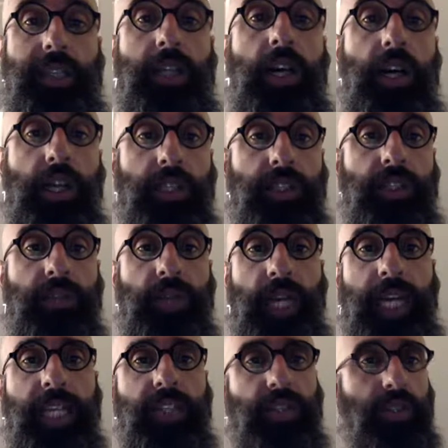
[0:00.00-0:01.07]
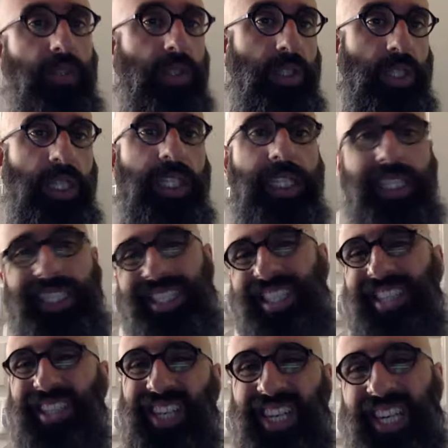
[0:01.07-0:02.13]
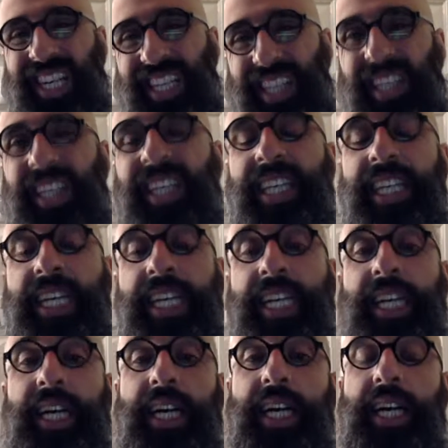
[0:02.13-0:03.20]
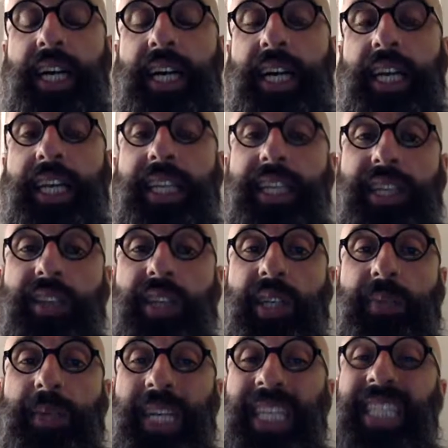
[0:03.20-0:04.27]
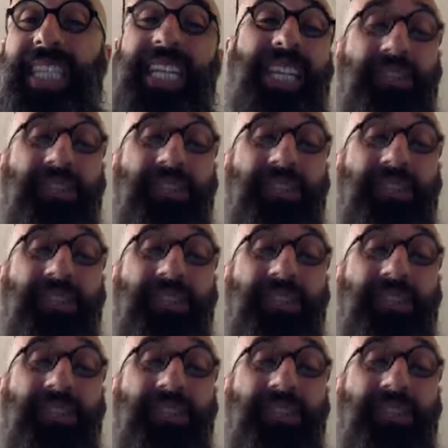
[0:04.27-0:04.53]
laws, right? So in this, they're kind of in agreement. And